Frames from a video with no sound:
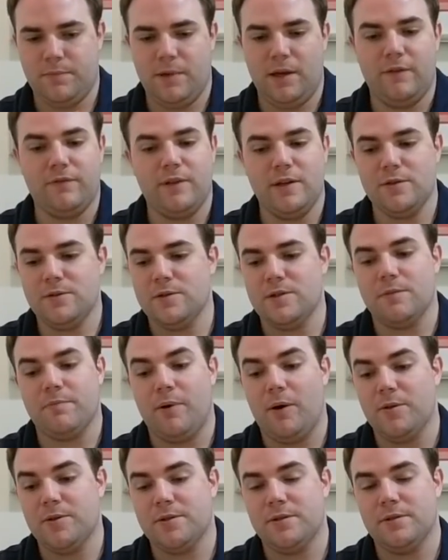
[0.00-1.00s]
If this was a
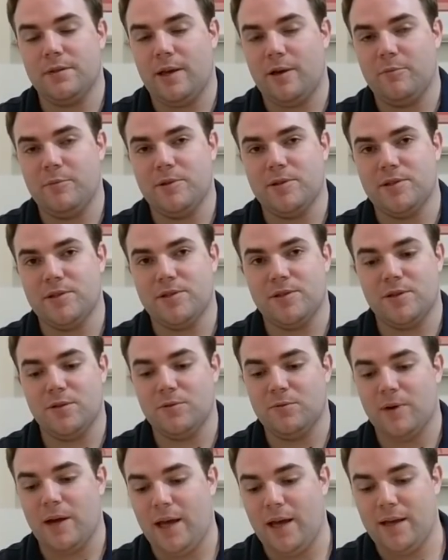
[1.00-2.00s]
poster, that would be so
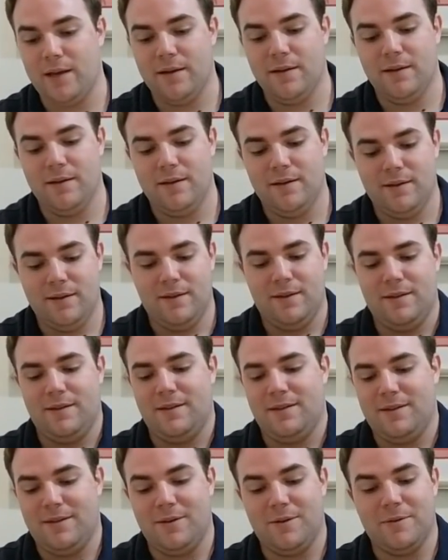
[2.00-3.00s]
rad.
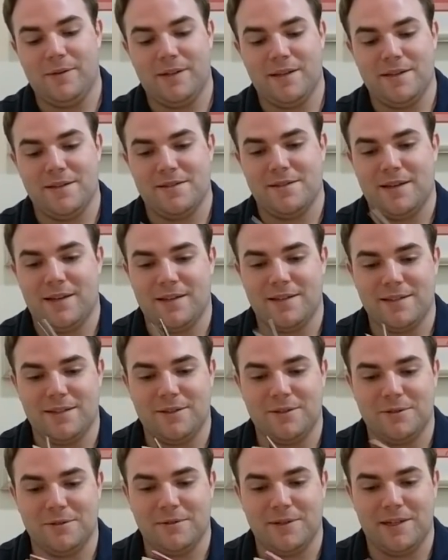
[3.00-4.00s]
Oh, it is. I can
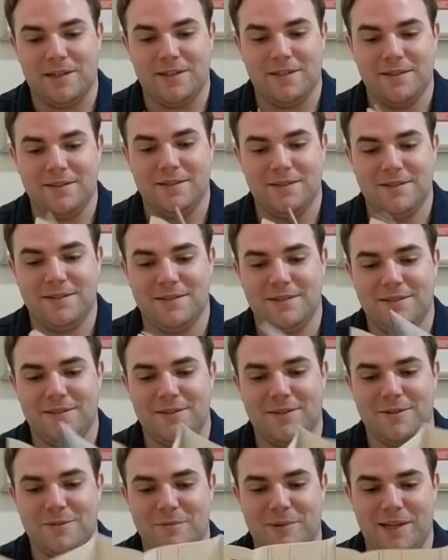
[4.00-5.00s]
tell already.
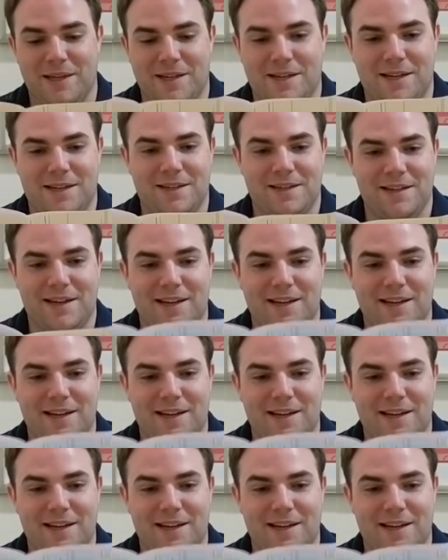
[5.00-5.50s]
Oh my god.